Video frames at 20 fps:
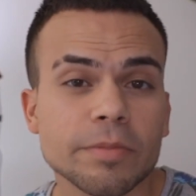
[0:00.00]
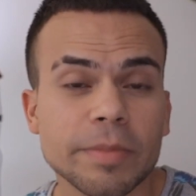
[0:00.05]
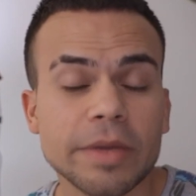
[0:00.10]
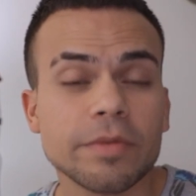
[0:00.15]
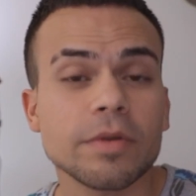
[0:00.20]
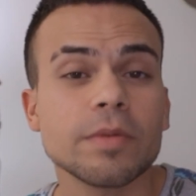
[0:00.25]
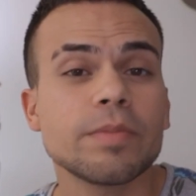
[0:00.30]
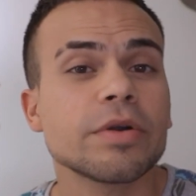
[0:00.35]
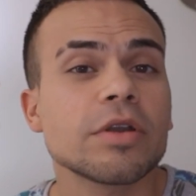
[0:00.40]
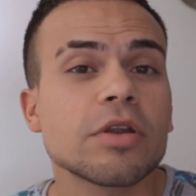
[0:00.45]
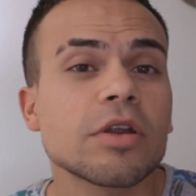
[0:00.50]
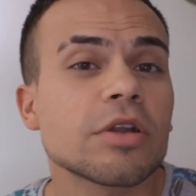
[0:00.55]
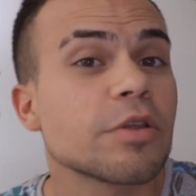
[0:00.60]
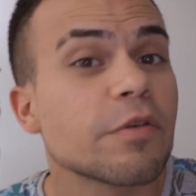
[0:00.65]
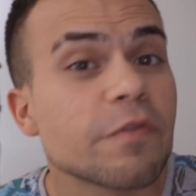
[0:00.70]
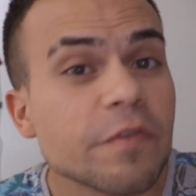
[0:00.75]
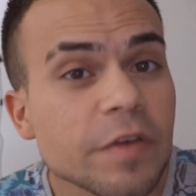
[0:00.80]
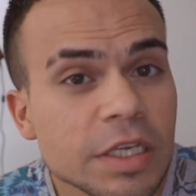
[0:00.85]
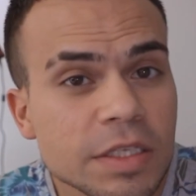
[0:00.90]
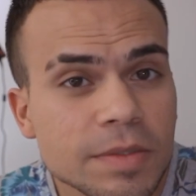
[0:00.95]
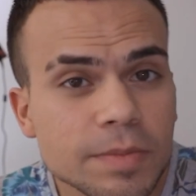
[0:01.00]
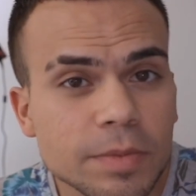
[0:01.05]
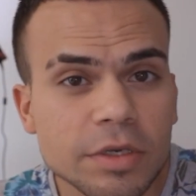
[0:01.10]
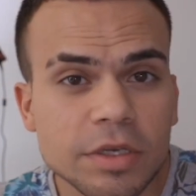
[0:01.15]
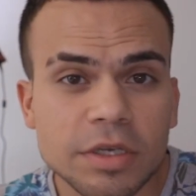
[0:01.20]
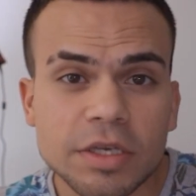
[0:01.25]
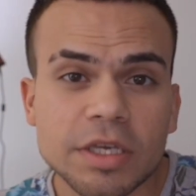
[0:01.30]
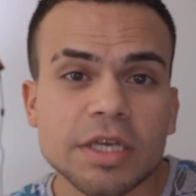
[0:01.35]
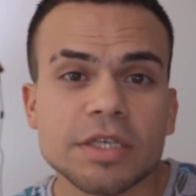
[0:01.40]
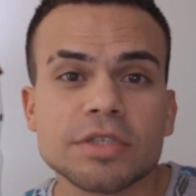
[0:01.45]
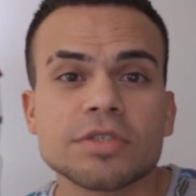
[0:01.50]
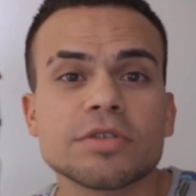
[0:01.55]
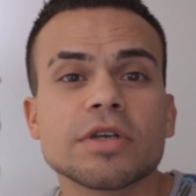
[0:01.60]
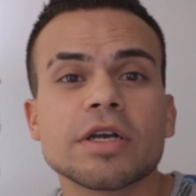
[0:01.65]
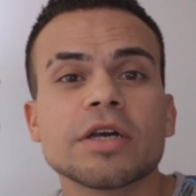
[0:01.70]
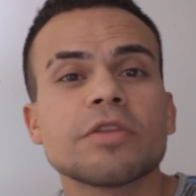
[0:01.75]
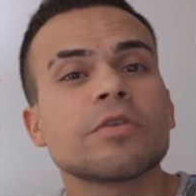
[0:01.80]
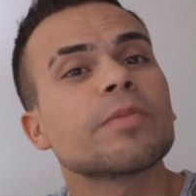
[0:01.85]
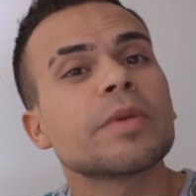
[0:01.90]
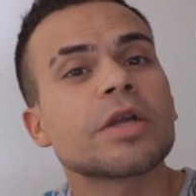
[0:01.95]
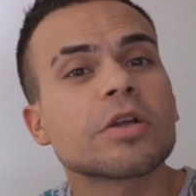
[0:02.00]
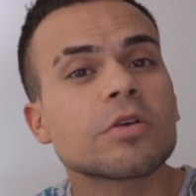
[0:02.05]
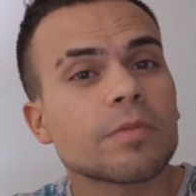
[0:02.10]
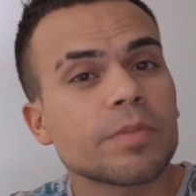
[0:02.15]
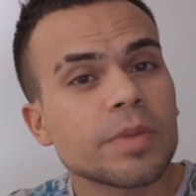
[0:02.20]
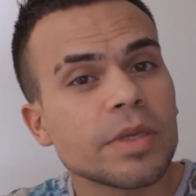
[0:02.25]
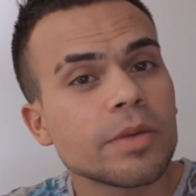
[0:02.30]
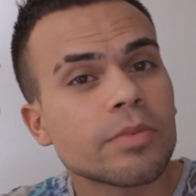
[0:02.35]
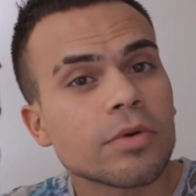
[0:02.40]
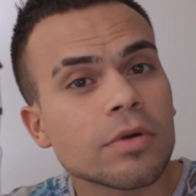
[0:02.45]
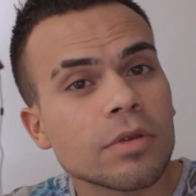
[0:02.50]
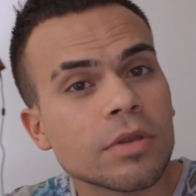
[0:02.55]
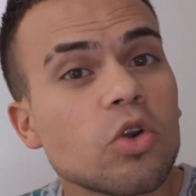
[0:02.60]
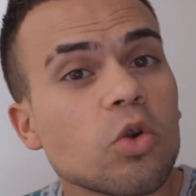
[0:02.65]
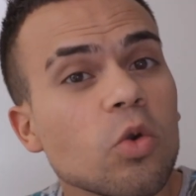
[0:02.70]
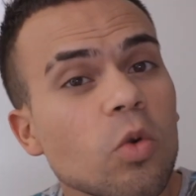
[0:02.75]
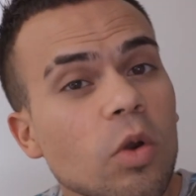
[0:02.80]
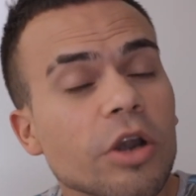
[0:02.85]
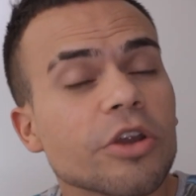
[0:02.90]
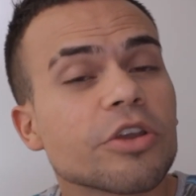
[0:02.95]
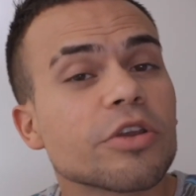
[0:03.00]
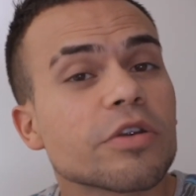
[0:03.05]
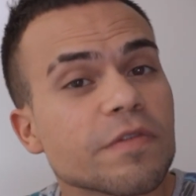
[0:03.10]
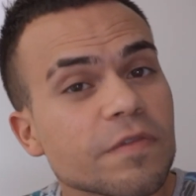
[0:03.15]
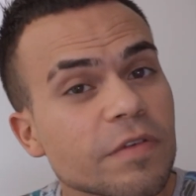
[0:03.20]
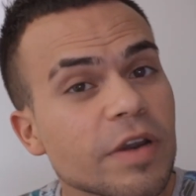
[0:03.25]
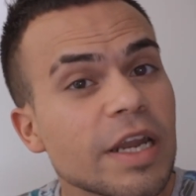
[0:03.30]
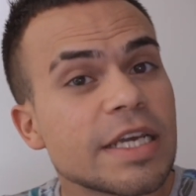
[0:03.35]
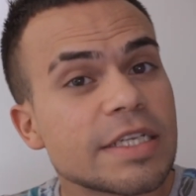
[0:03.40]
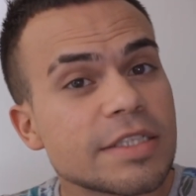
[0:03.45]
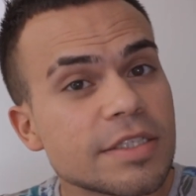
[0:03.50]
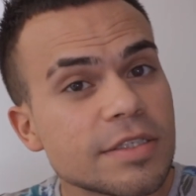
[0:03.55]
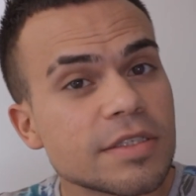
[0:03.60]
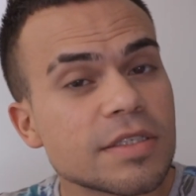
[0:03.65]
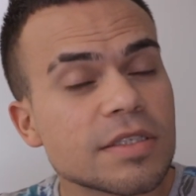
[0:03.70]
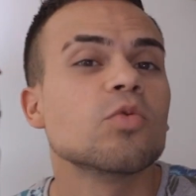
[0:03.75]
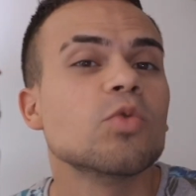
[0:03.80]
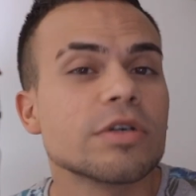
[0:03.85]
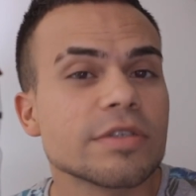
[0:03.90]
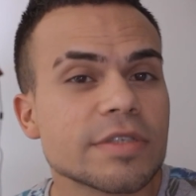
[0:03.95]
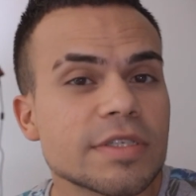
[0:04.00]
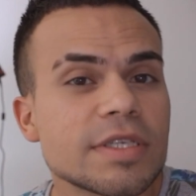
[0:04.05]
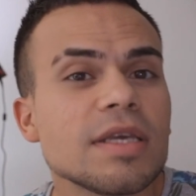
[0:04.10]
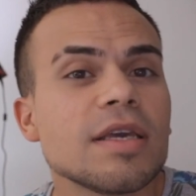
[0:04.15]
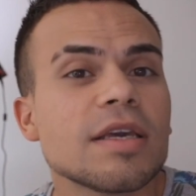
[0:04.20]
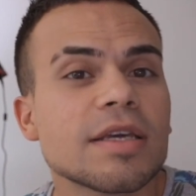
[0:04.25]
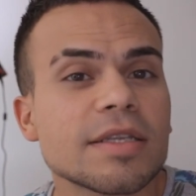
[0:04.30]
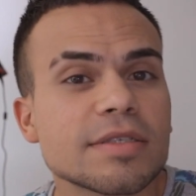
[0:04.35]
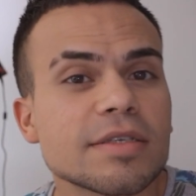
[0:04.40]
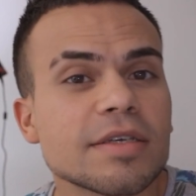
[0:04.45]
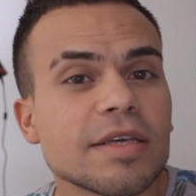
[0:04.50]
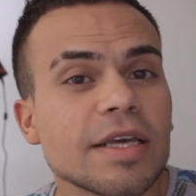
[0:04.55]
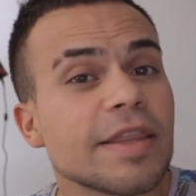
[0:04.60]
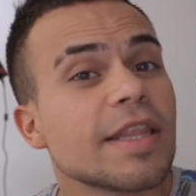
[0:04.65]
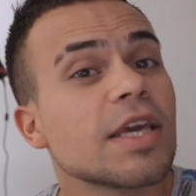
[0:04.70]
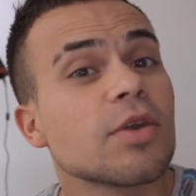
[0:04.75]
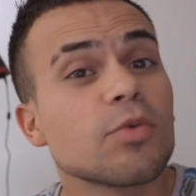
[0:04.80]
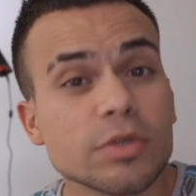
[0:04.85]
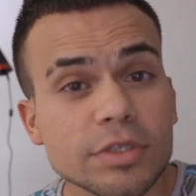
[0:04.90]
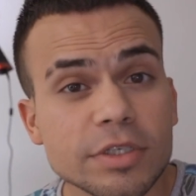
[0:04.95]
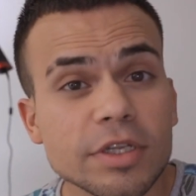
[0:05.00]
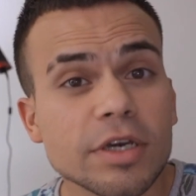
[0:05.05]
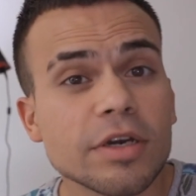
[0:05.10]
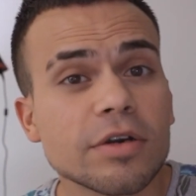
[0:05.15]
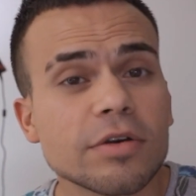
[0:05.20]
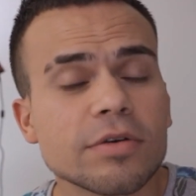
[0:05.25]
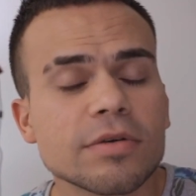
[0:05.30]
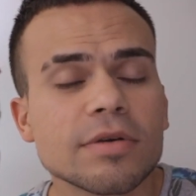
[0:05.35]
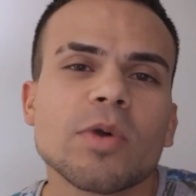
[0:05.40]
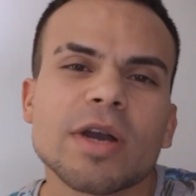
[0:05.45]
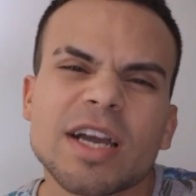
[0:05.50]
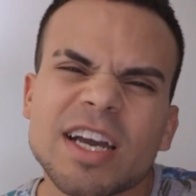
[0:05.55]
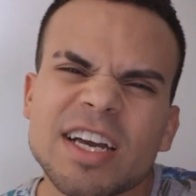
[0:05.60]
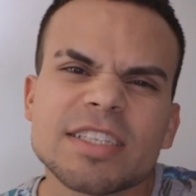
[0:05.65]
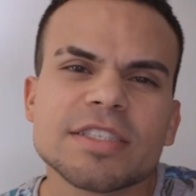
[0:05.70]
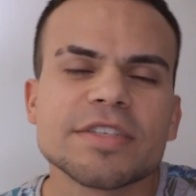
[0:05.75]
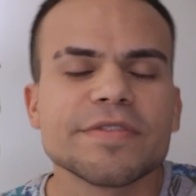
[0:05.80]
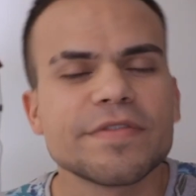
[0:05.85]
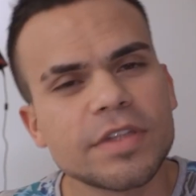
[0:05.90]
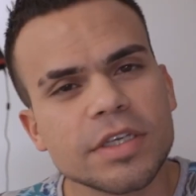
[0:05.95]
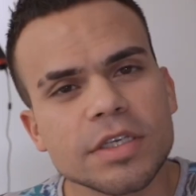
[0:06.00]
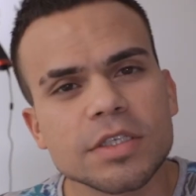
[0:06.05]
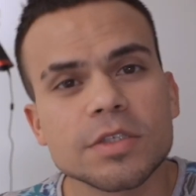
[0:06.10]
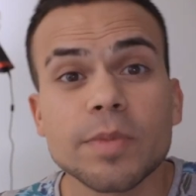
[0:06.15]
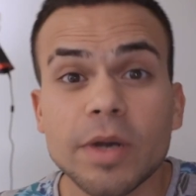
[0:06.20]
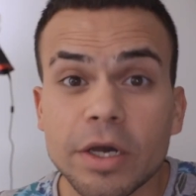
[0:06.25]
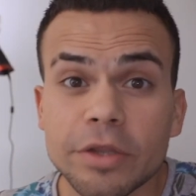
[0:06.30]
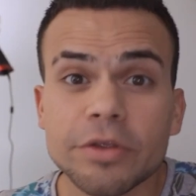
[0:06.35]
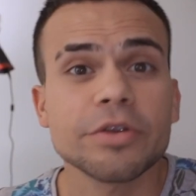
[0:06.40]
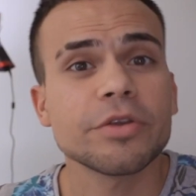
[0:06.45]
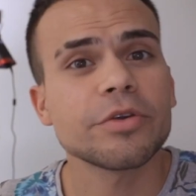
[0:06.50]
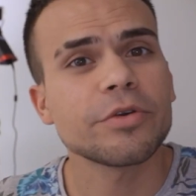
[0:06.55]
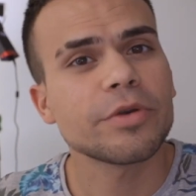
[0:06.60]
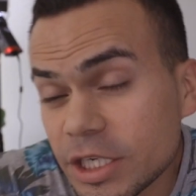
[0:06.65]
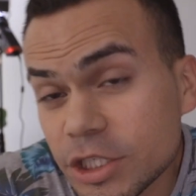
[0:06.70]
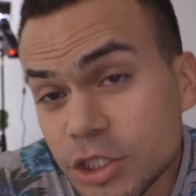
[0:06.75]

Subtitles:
Maybe put it on your Facebook in case your other medical people who are your friends will see it and they will know what kinds of things bother you.